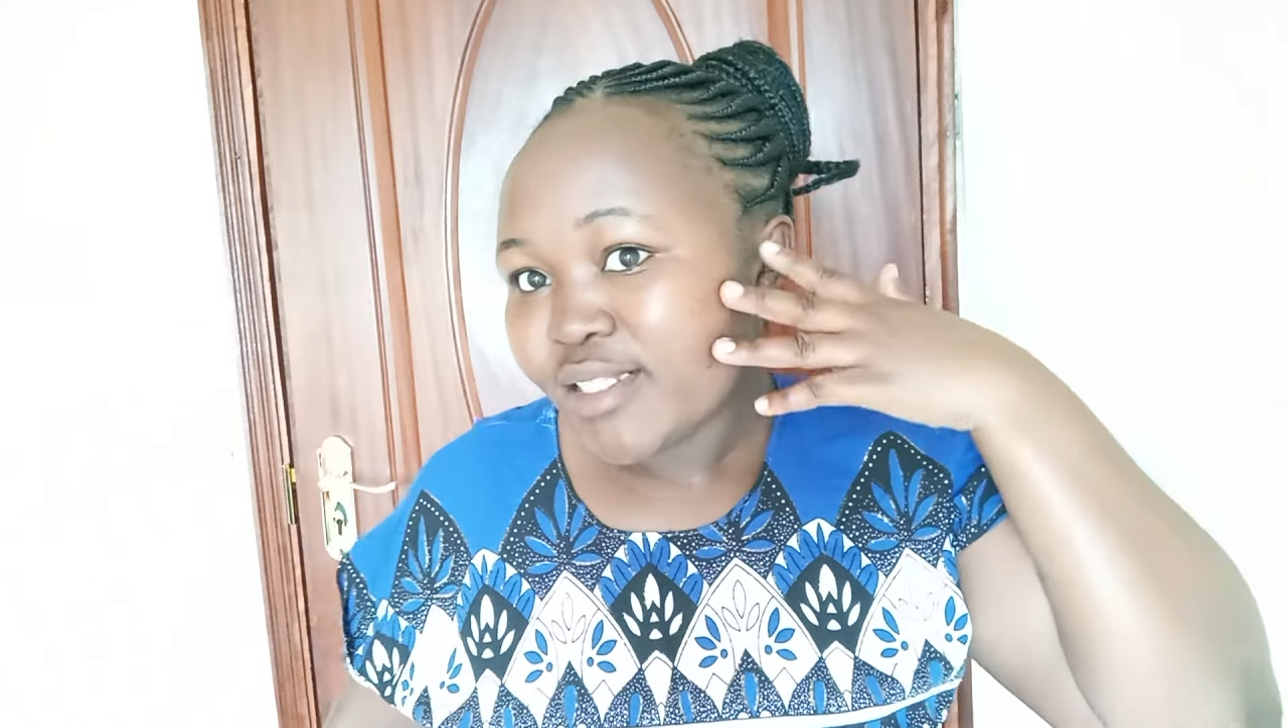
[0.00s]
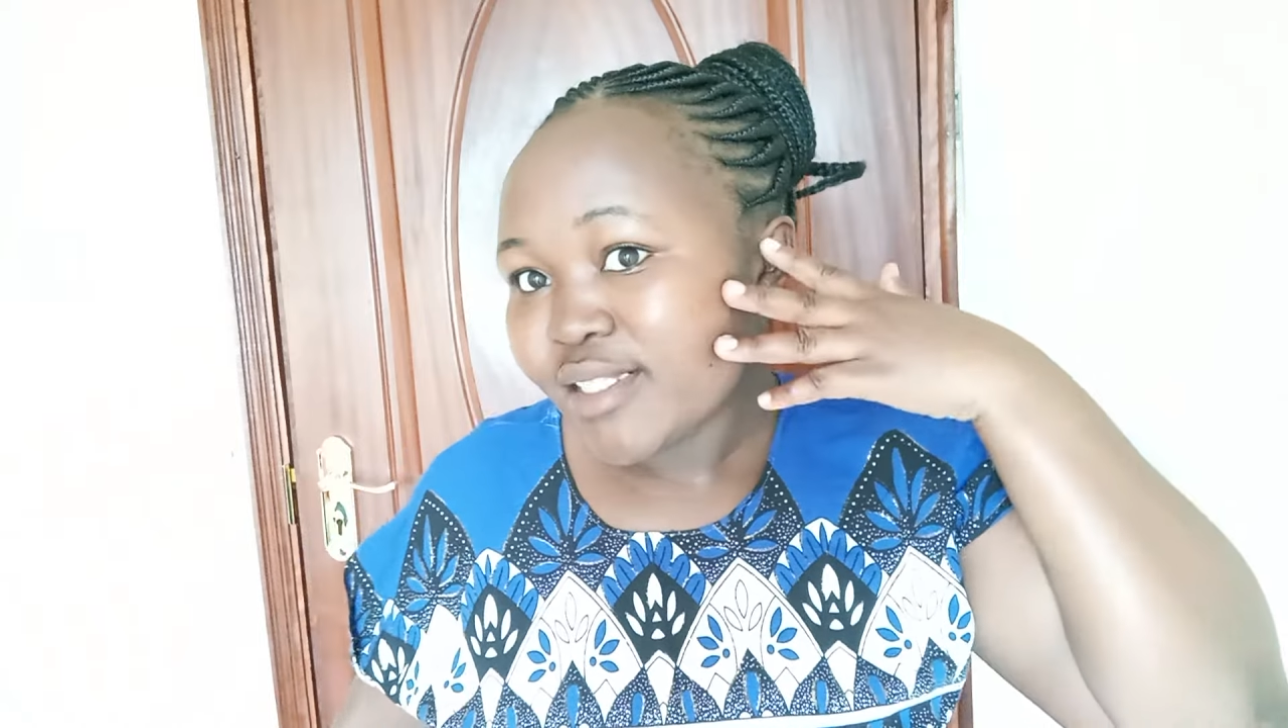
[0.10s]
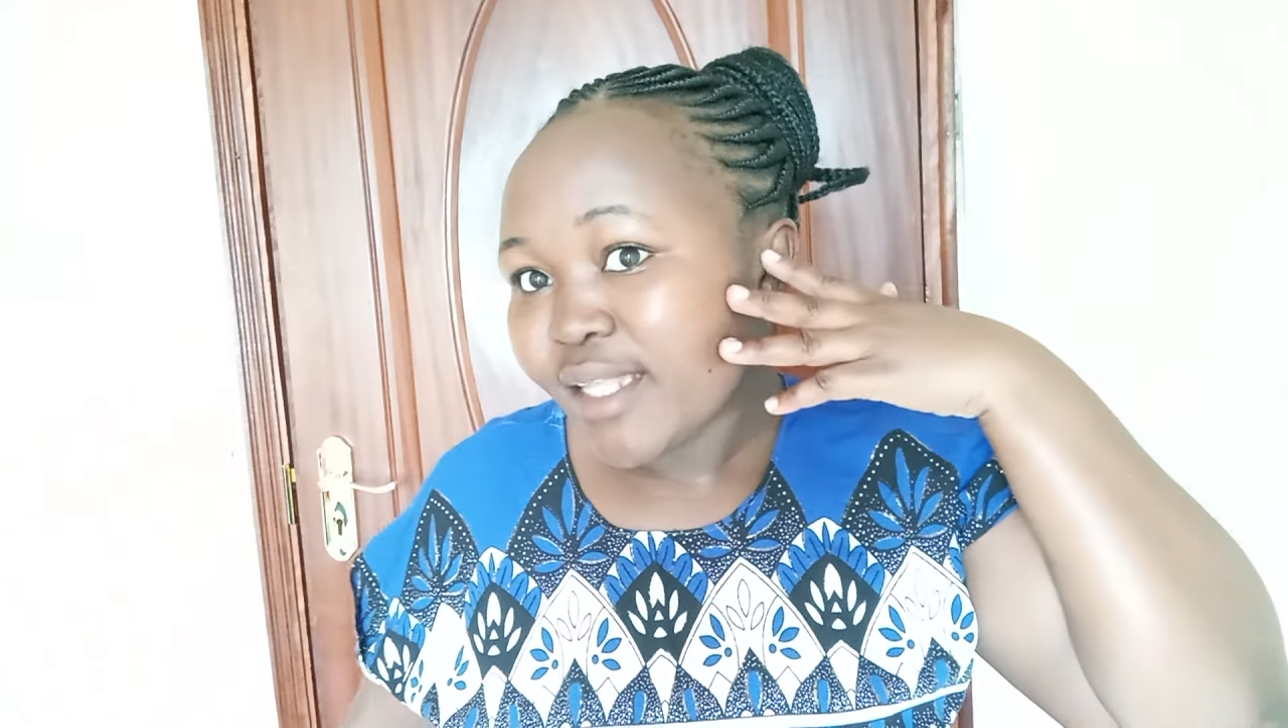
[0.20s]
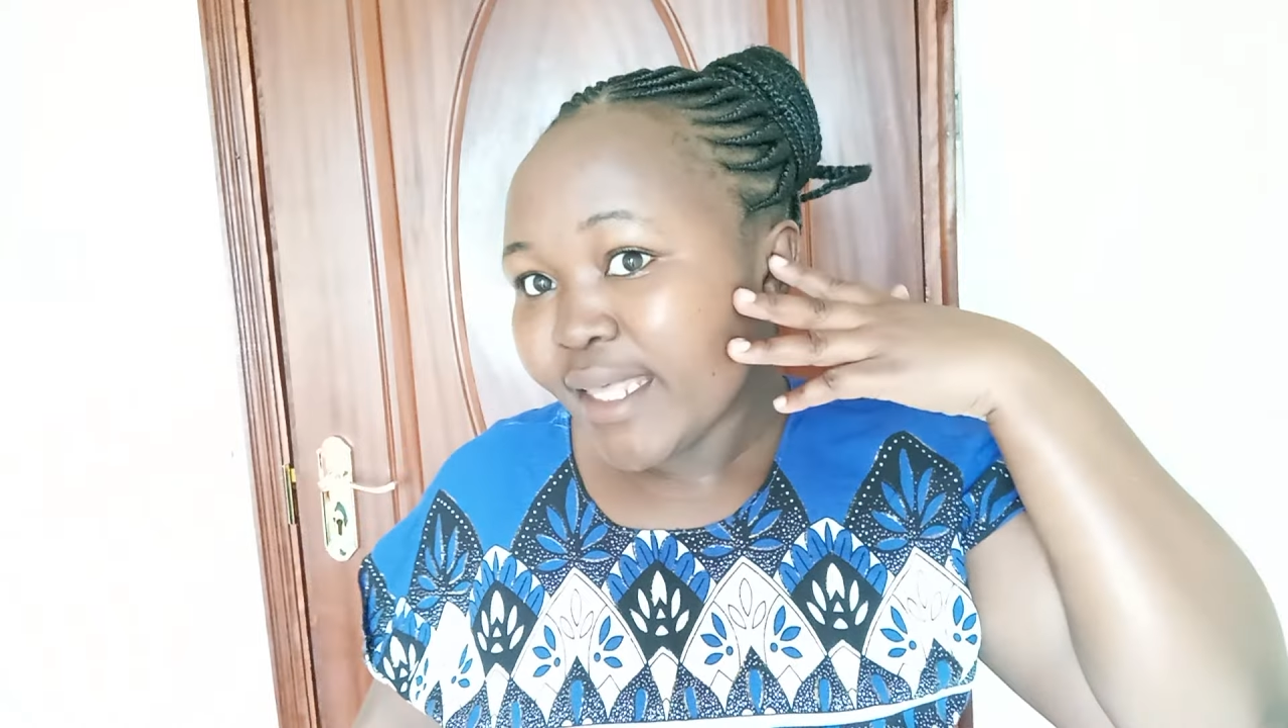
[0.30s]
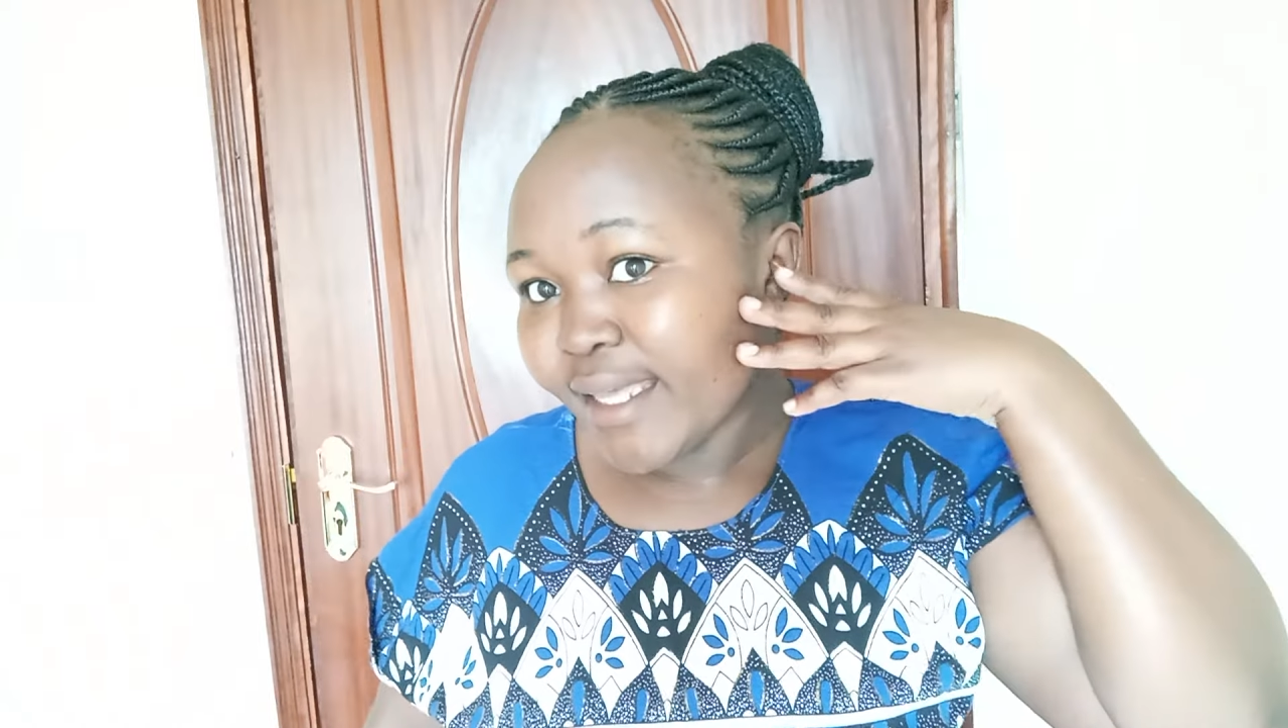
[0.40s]

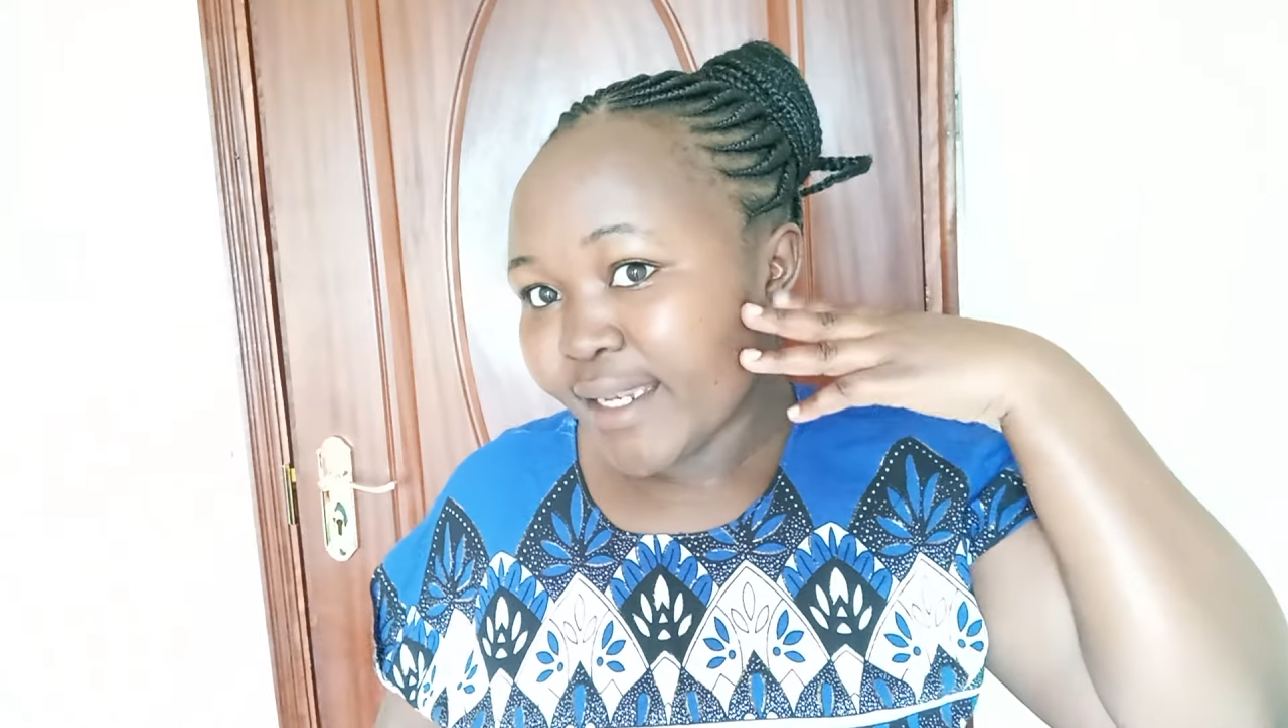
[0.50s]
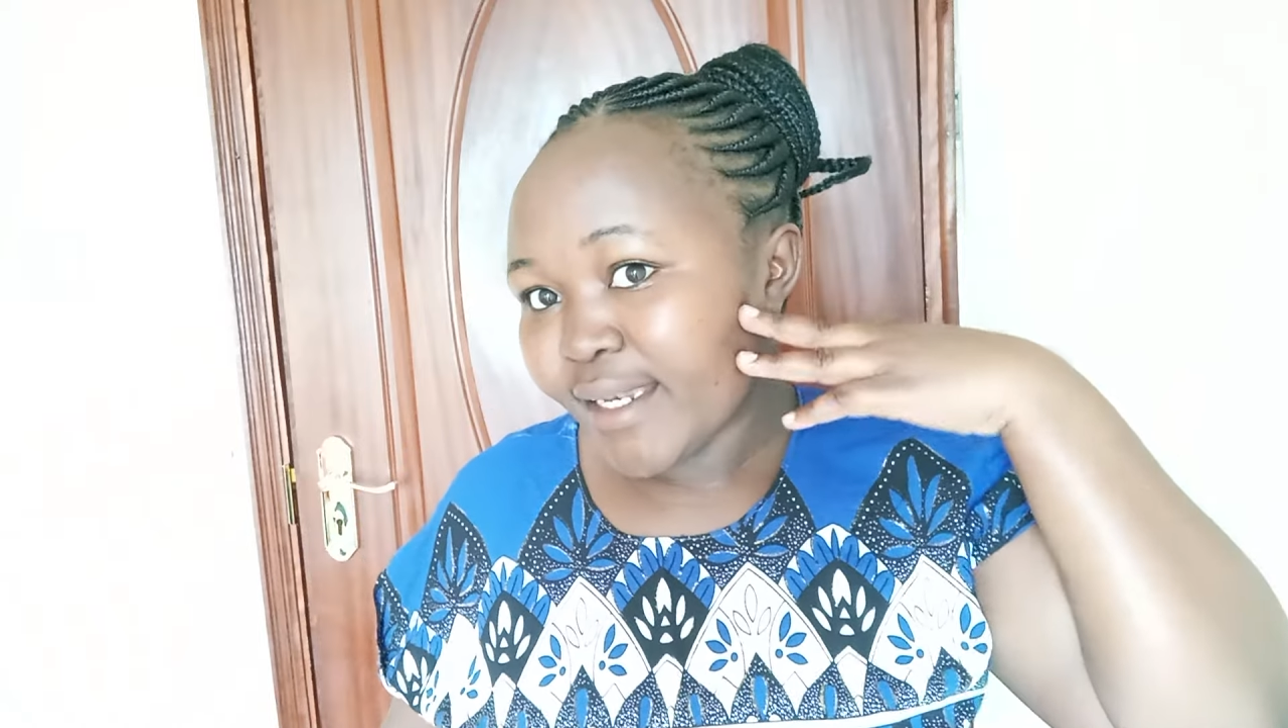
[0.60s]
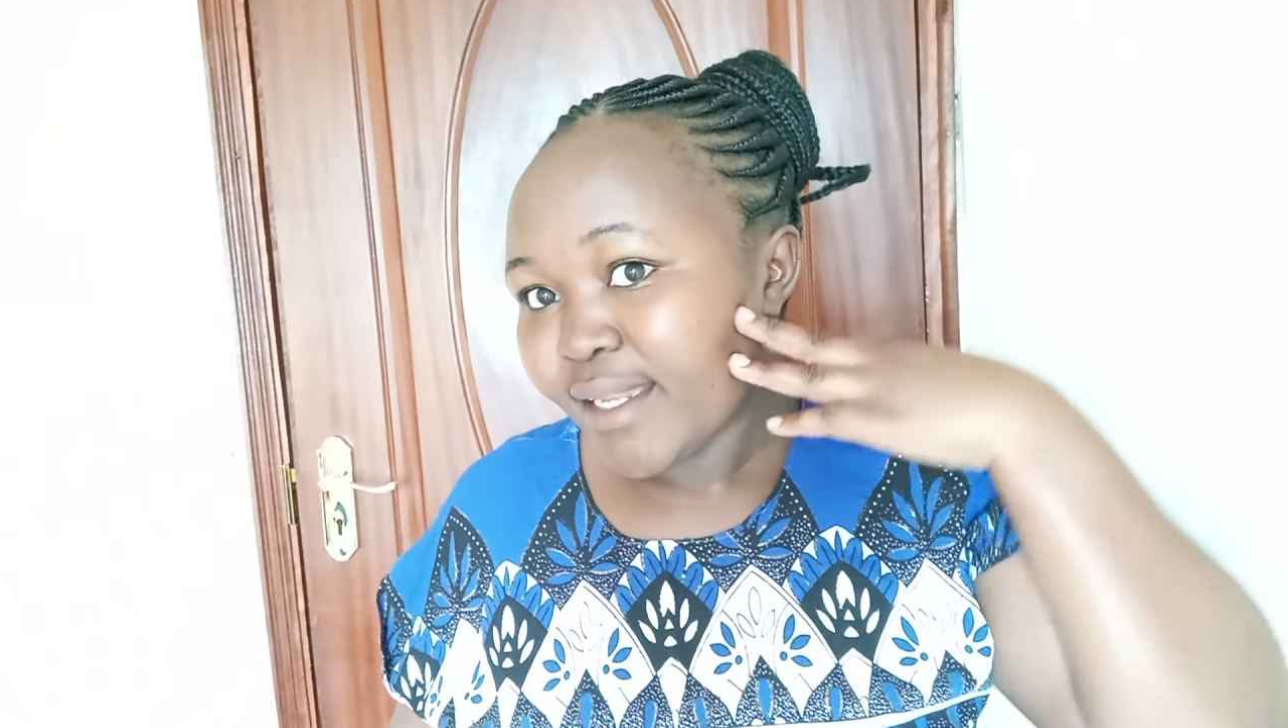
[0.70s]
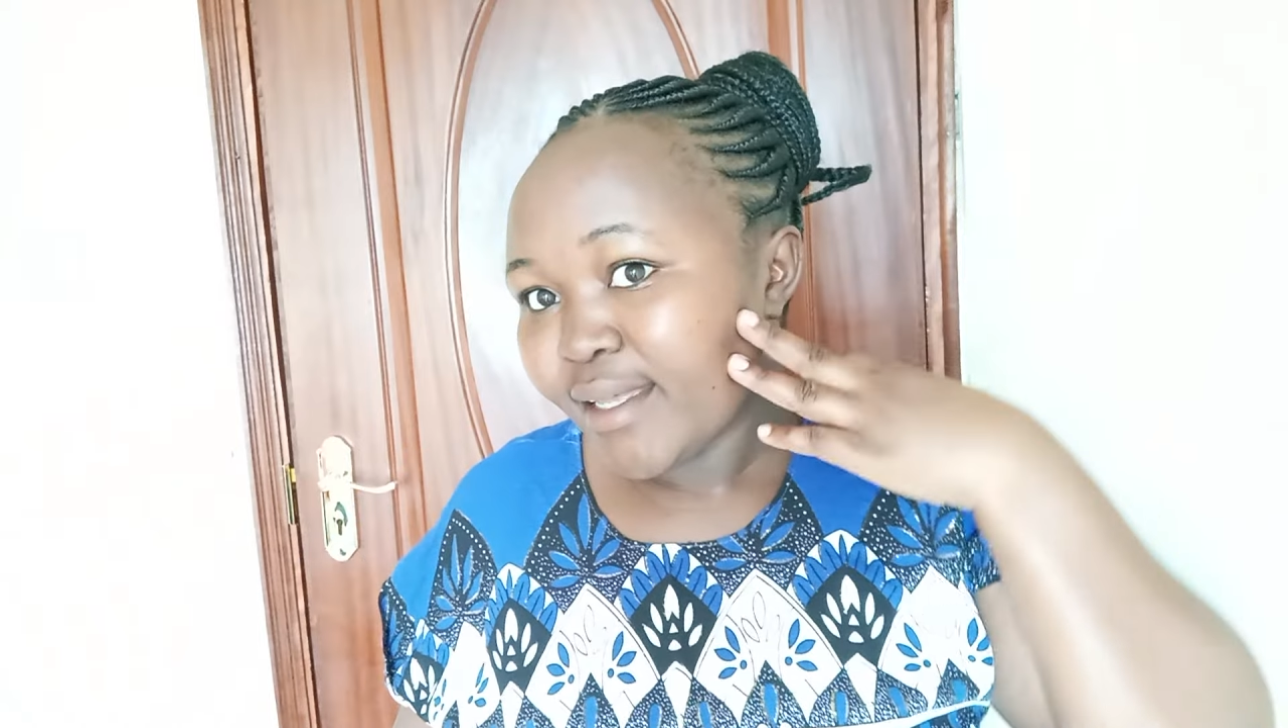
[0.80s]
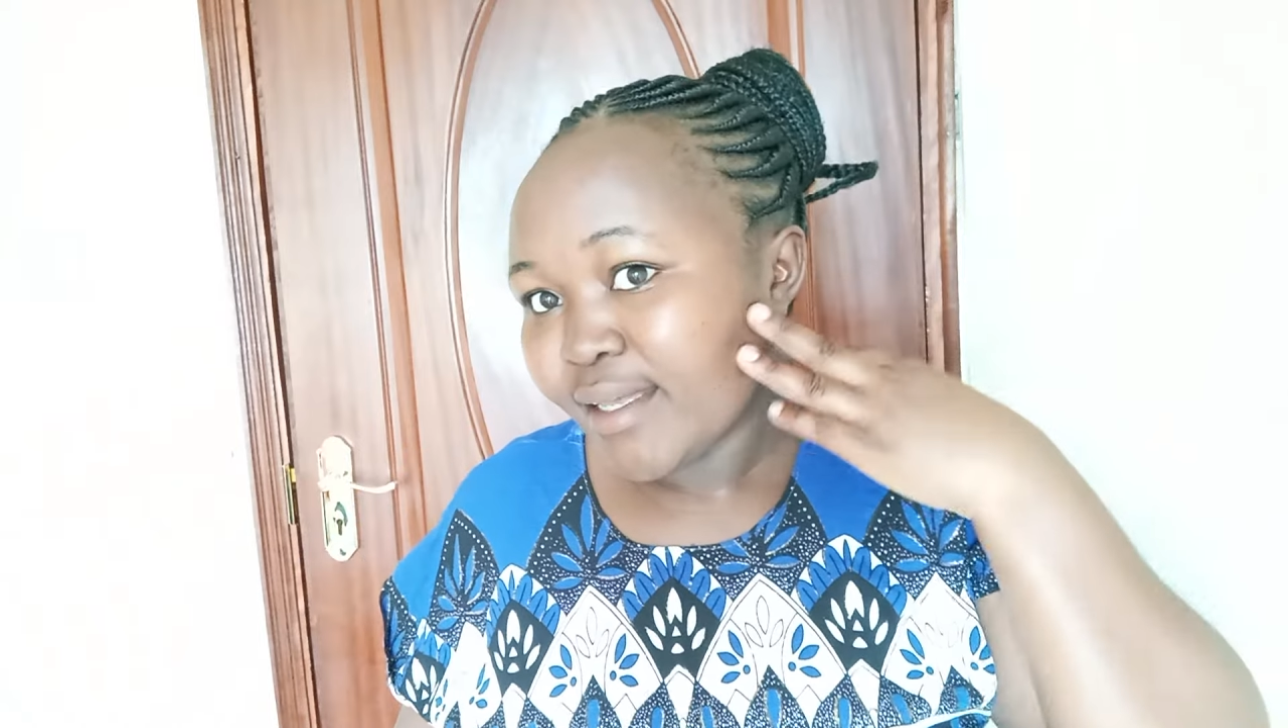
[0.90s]
skin